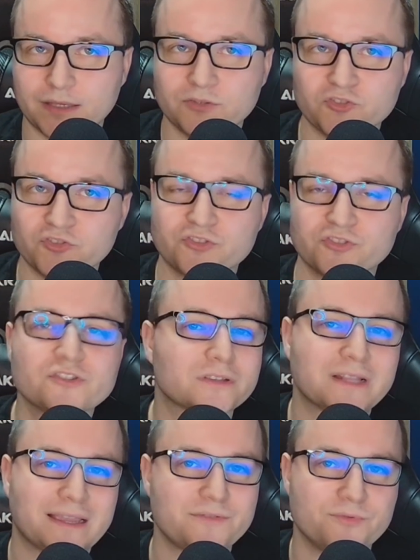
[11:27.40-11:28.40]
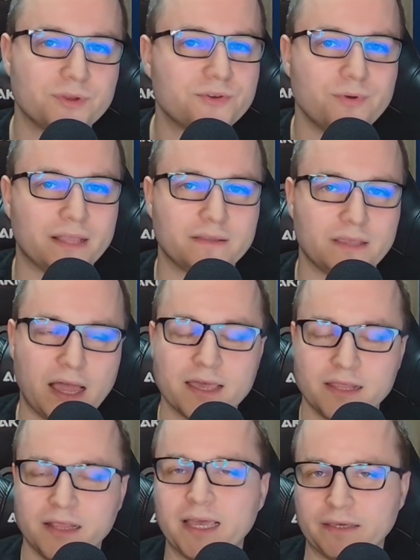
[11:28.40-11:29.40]
it's not like a regret. Yeah, I
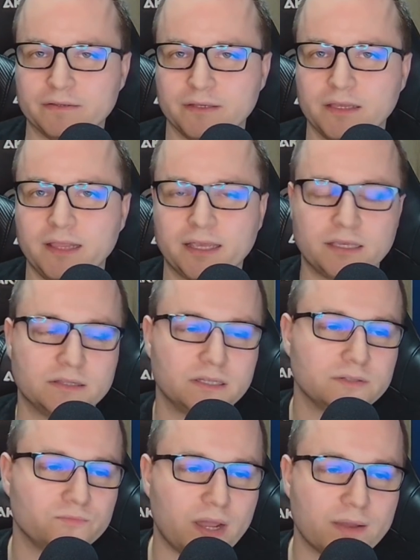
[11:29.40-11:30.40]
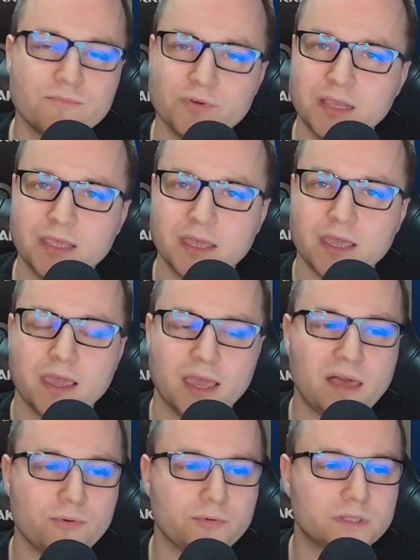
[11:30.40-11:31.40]
like it, I'm really
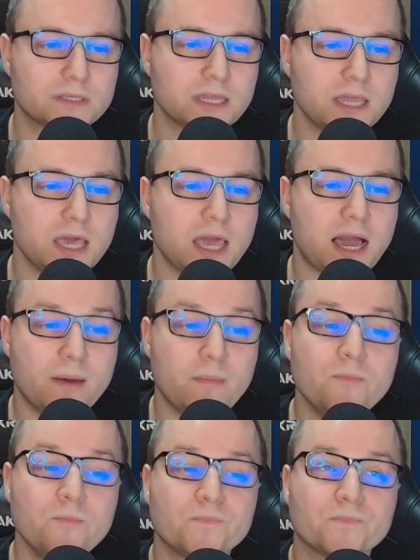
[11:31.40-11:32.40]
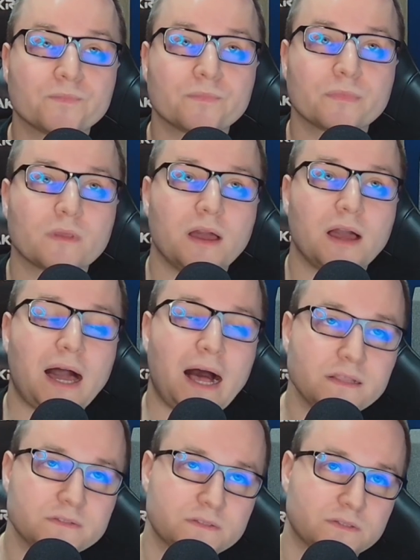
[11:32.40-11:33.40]
happy with it. I'm
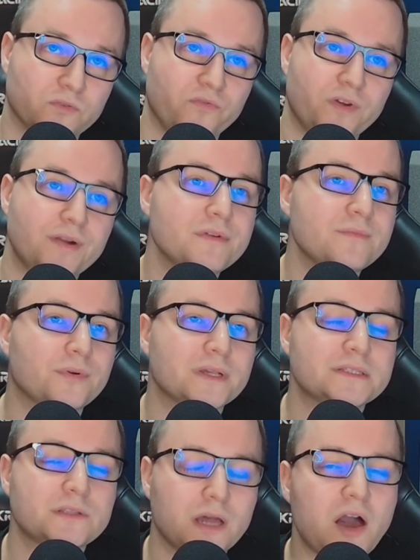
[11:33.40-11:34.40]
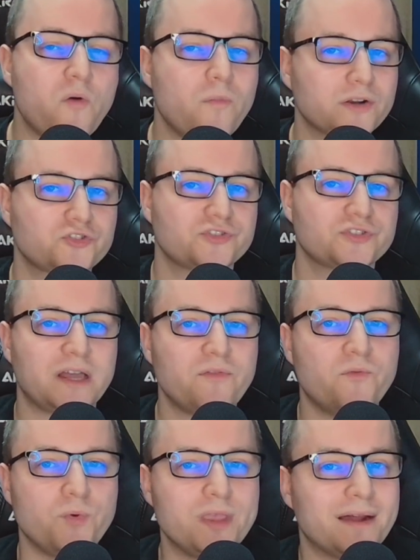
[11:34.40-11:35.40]
also very impressed how much stuff
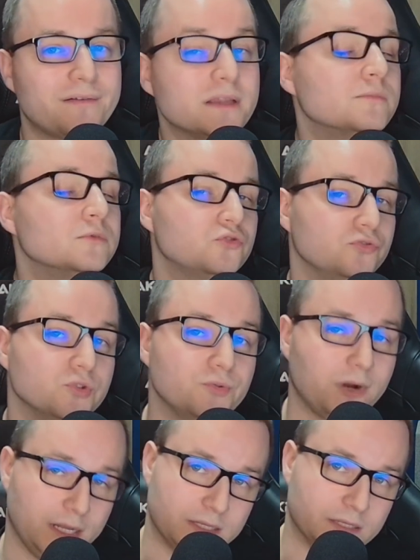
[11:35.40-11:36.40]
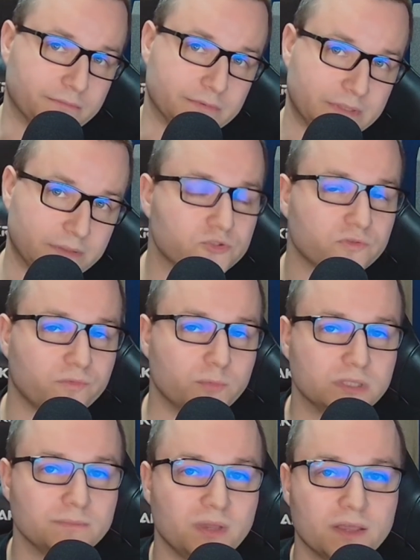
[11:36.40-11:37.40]
we are able to do right now in terms of
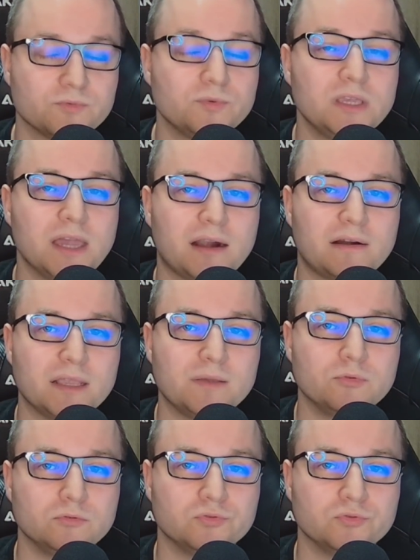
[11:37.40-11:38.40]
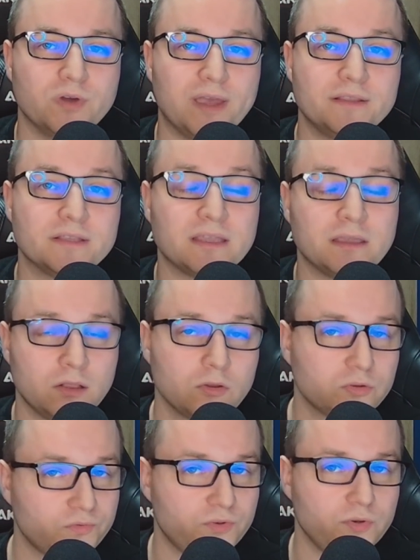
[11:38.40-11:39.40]
modding, because we are able to edit a
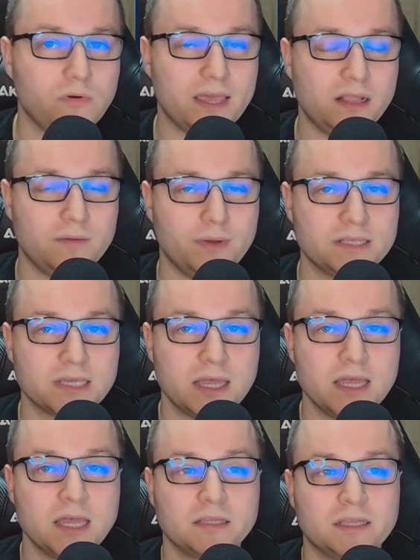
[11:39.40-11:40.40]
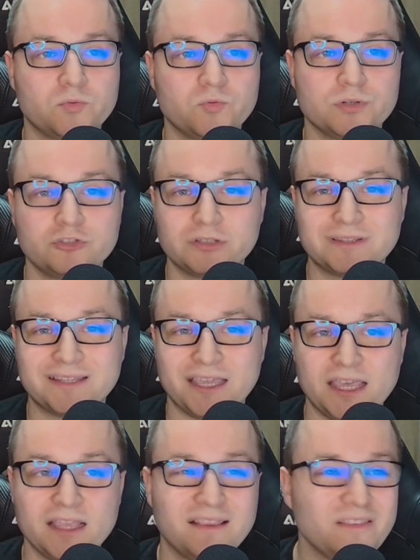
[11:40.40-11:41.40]
lot of UI elements that were
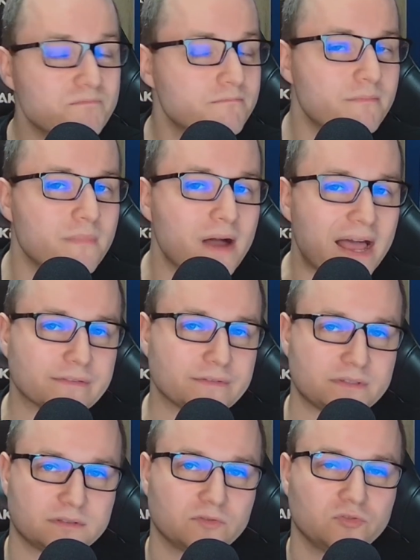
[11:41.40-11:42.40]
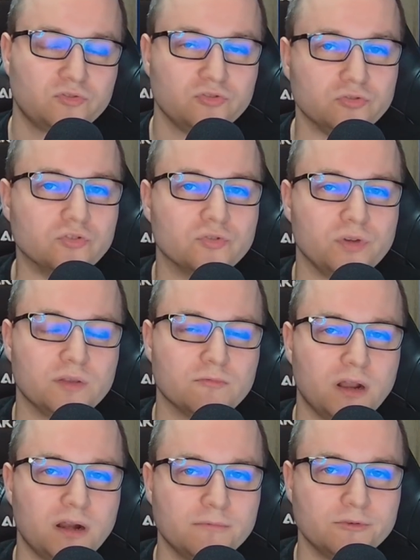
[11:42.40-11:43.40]
taking months to do in
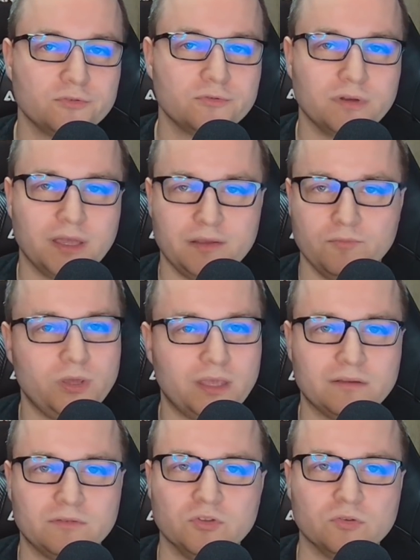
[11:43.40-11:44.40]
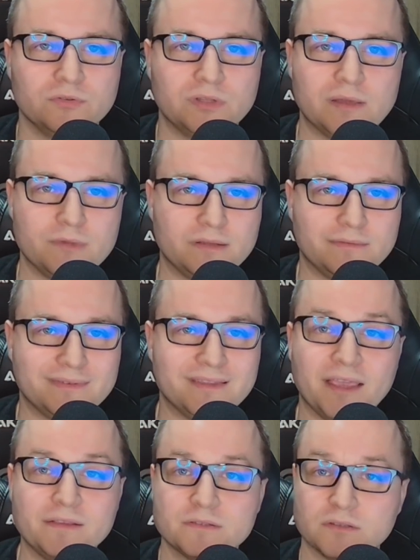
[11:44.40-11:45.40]
Warhammer 2, and we can do them in
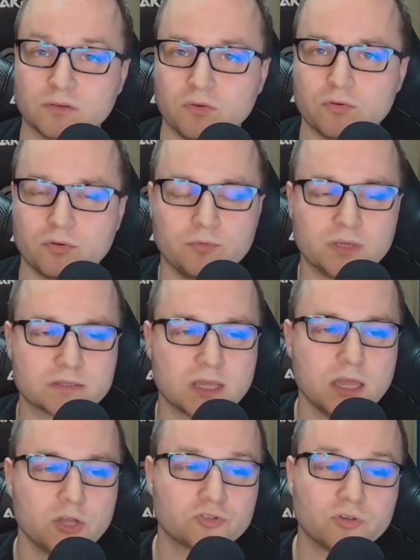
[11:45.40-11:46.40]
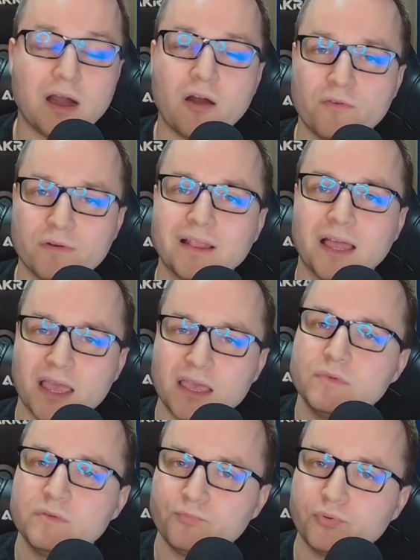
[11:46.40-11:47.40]
days or weeks. So overall,
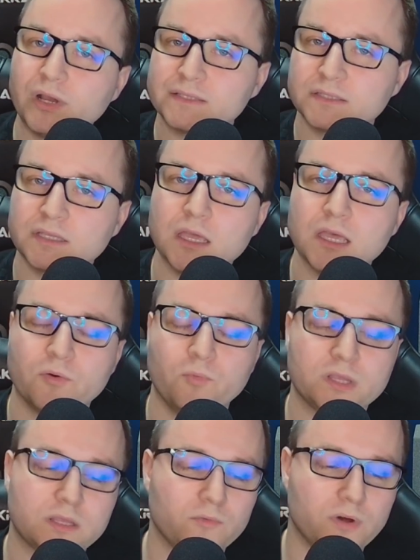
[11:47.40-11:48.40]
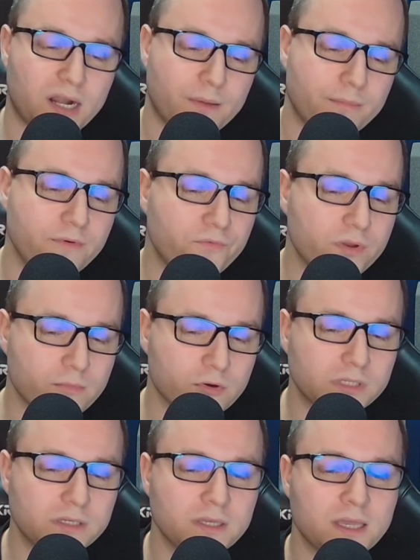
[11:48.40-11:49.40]
I'm impressed with Warhammer 3
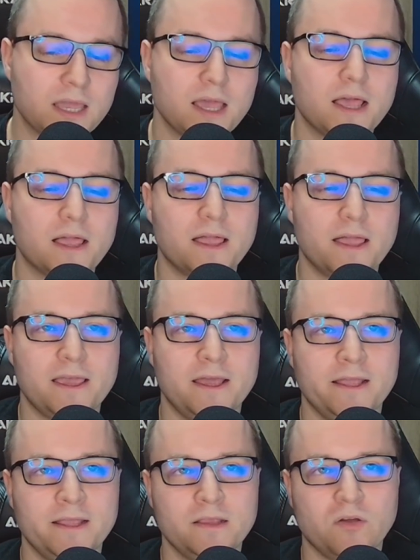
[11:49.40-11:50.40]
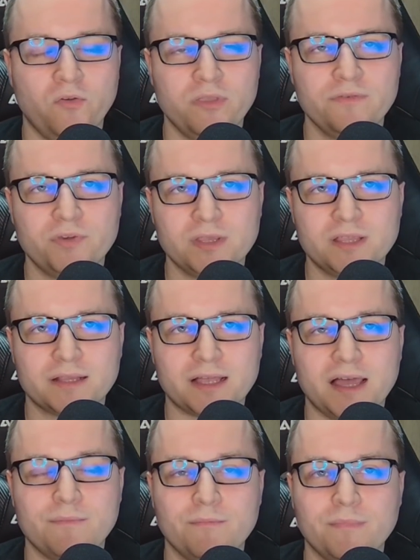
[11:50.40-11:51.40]
modding, and only thing that
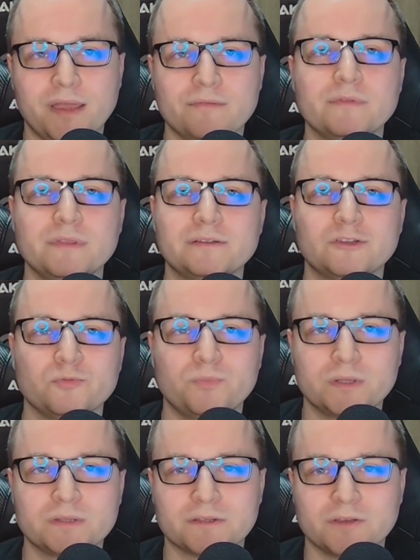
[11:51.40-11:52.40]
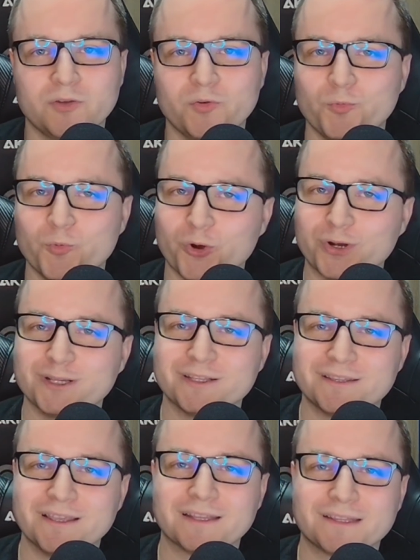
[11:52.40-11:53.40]
I'm a little bit worried that